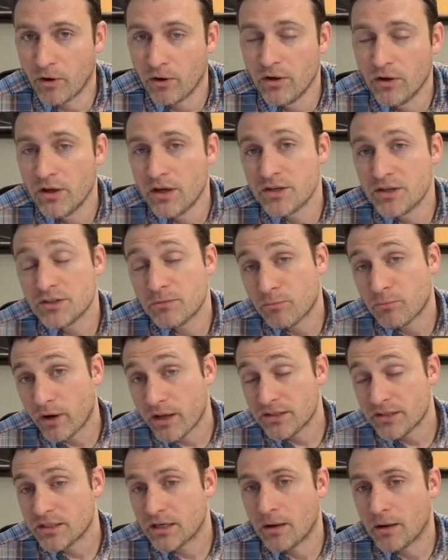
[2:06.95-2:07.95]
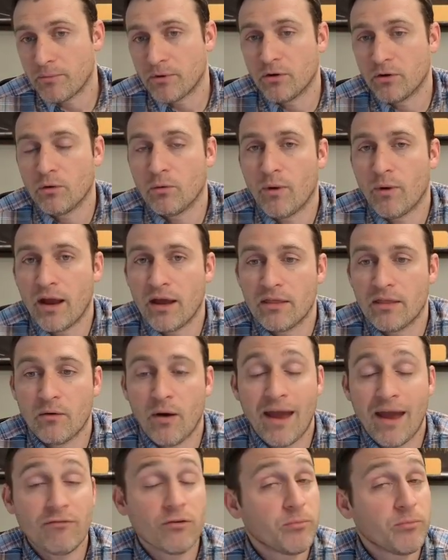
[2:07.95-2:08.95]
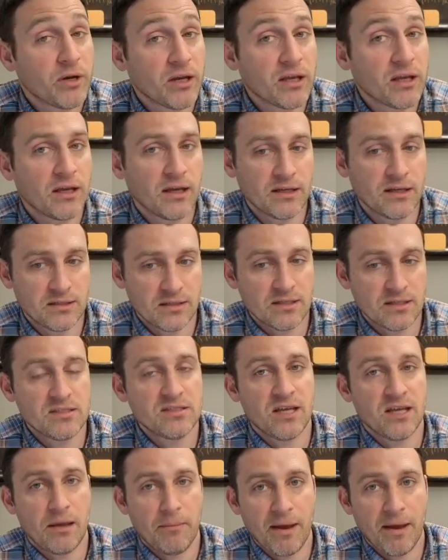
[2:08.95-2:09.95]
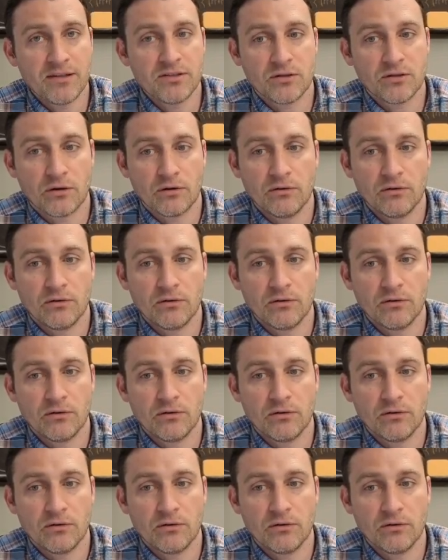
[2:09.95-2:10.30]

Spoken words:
is it breaks it up into a way that everybody can get to the same answer.